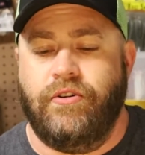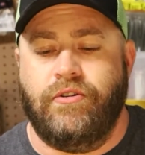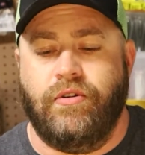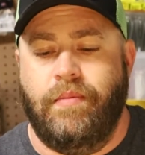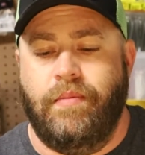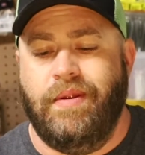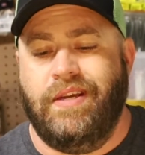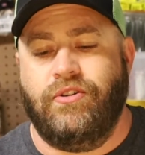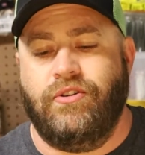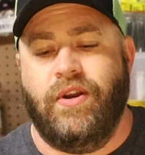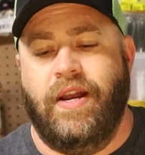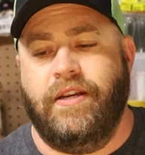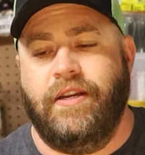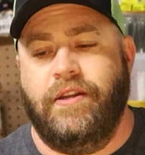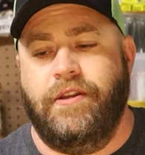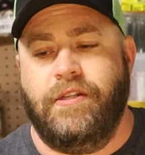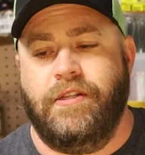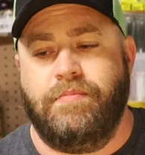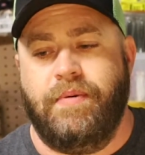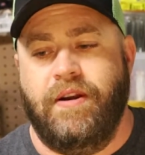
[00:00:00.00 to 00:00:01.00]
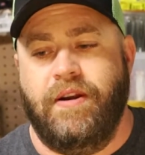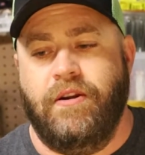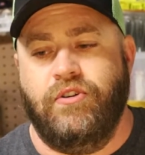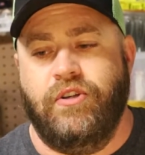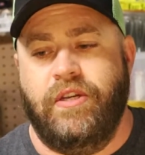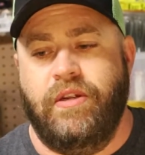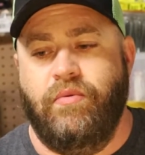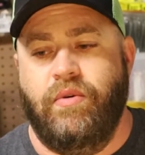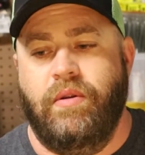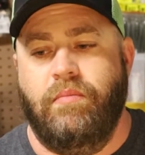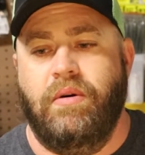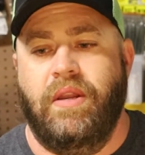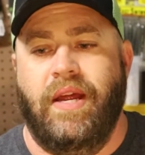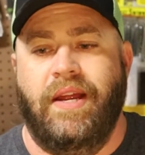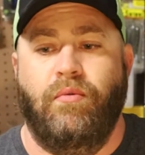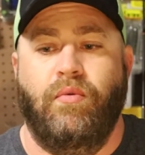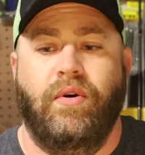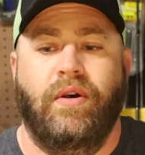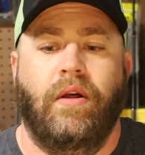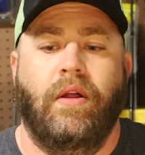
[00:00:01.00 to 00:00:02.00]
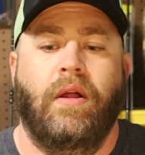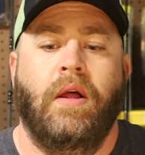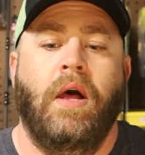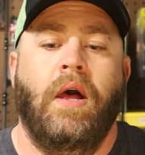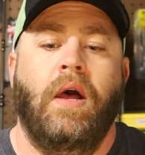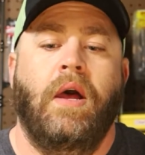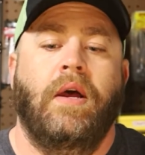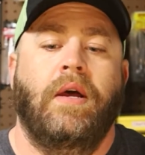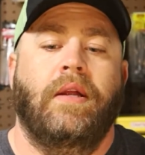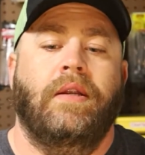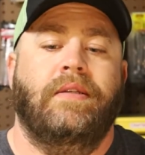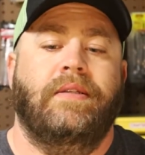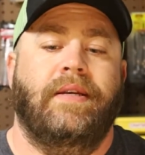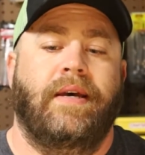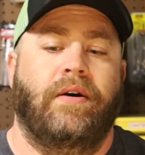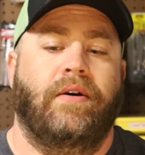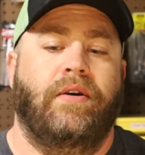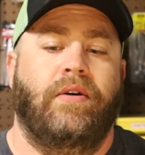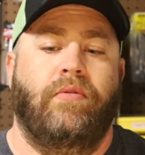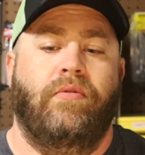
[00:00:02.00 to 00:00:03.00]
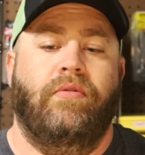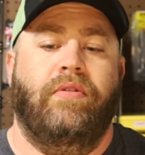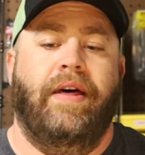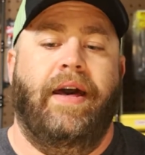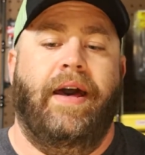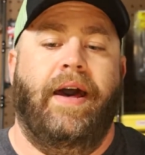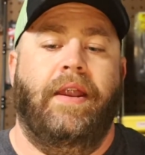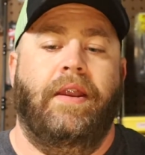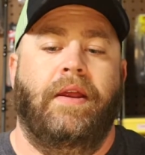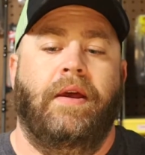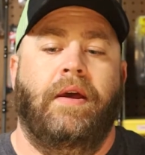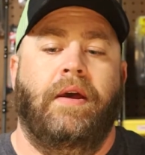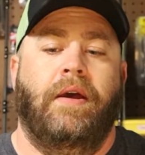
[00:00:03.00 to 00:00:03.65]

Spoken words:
so I'm not trying to disparage anyone, but I will tell you that